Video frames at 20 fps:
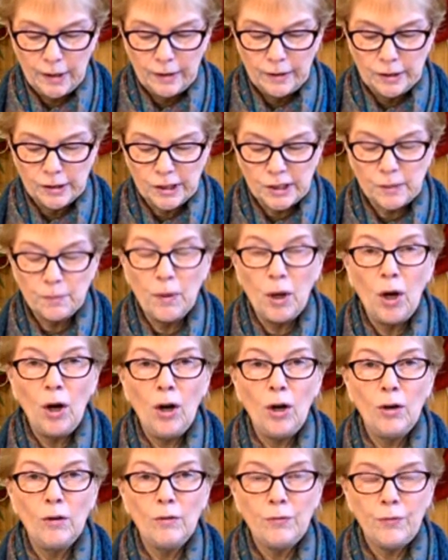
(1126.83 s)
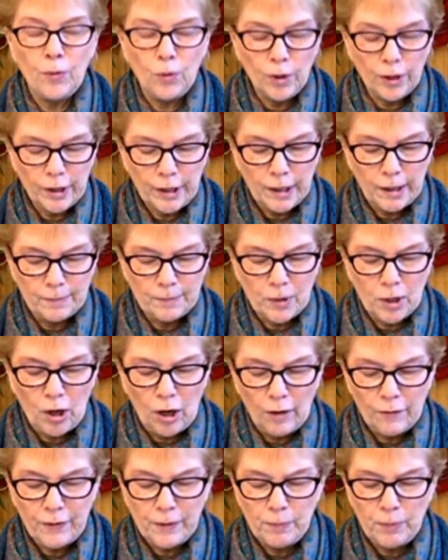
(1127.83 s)
The small 4-cup
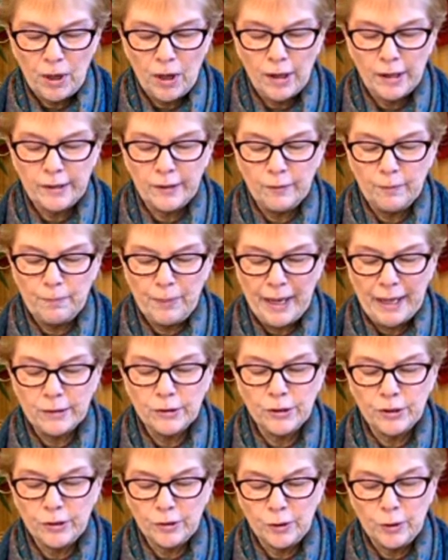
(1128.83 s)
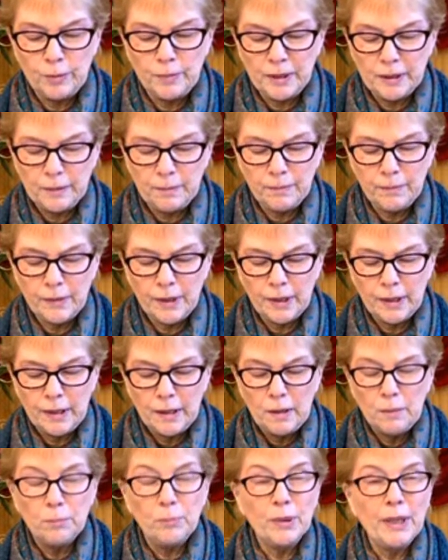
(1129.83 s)
coffee pot of battered aluminum,
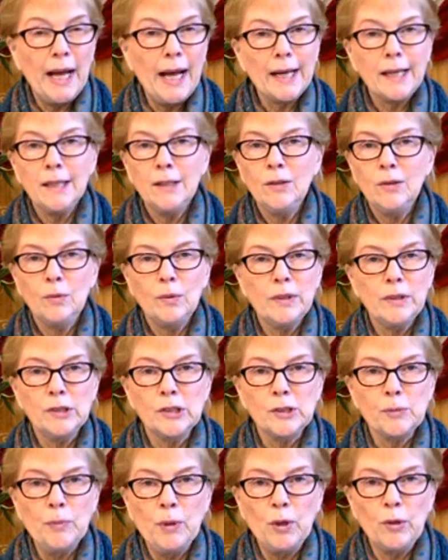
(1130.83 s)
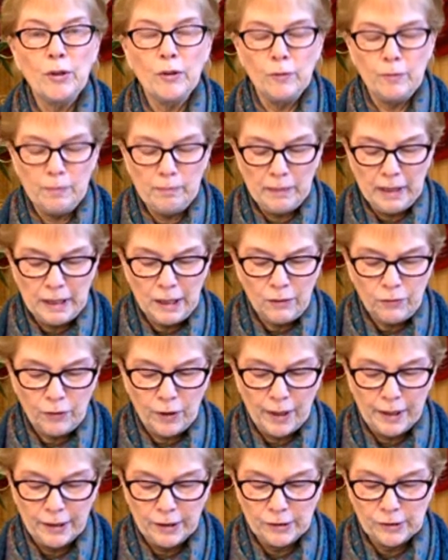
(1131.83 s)
blackened with the smoke of many
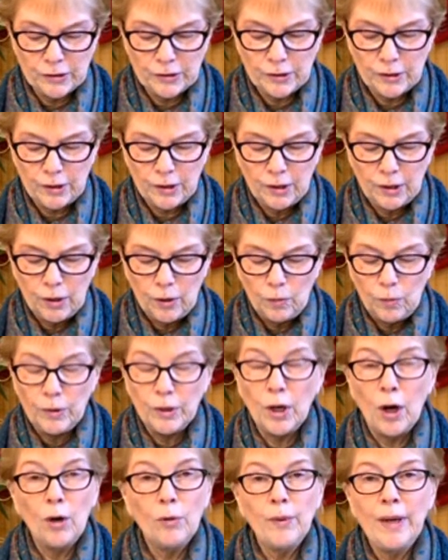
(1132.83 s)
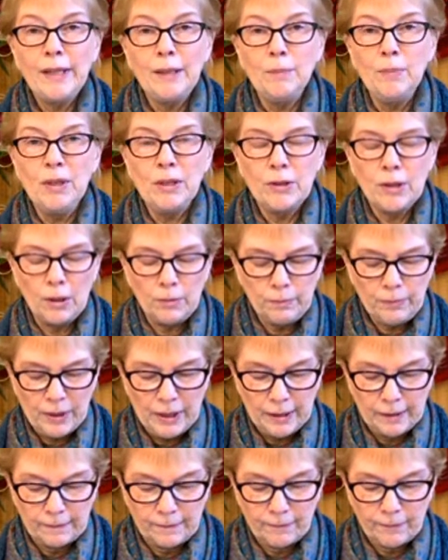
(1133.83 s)
fires, would already be
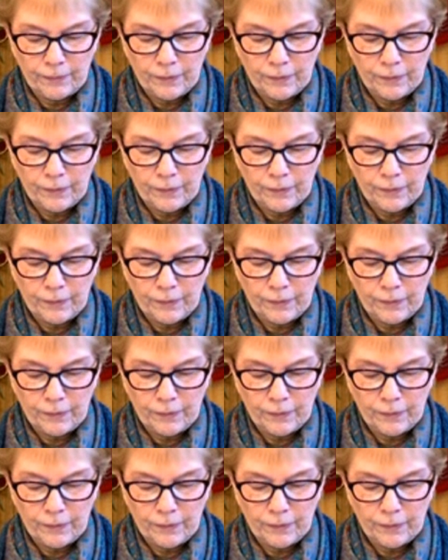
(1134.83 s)
thumping.